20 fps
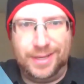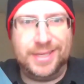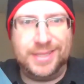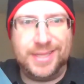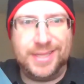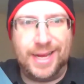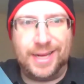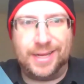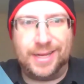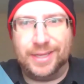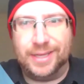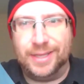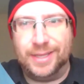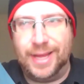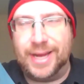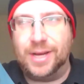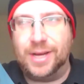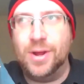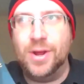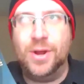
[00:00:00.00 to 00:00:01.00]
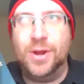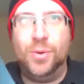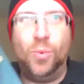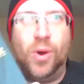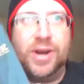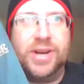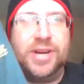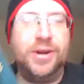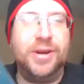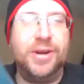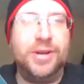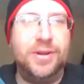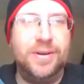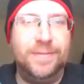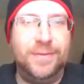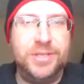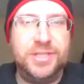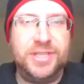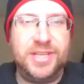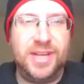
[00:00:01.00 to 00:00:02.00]
Exactly. Like one year
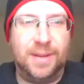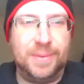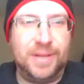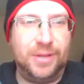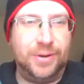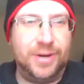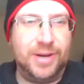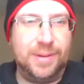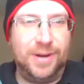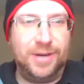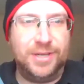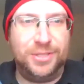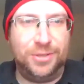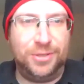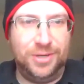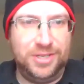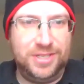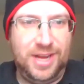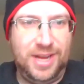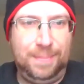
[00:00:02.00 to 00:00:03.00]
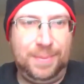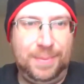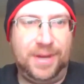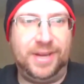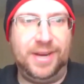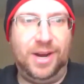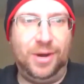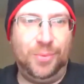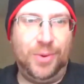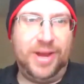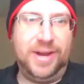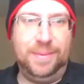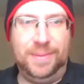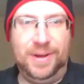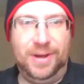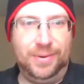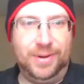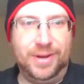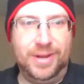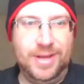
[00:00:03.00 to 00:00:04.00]
university, I'll be learning about a certain topic and I'll write
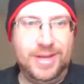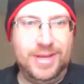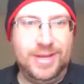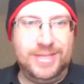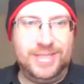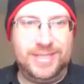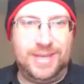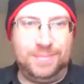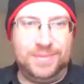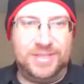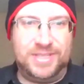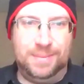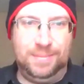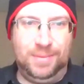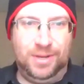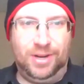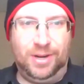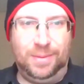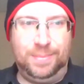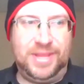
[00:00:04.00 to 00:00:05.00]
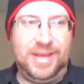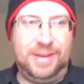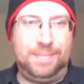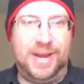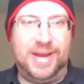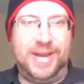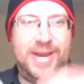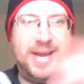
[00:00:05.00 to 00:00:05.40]
about something similar, but then by